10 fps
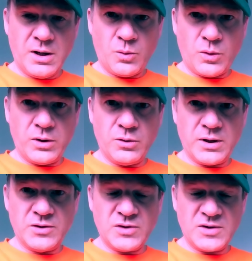where you
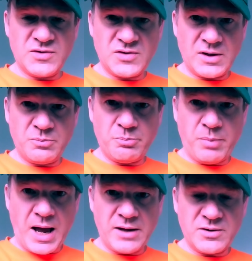can just sit
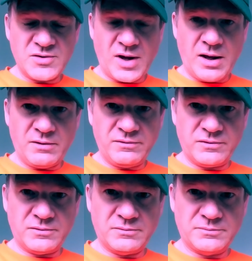by yourself,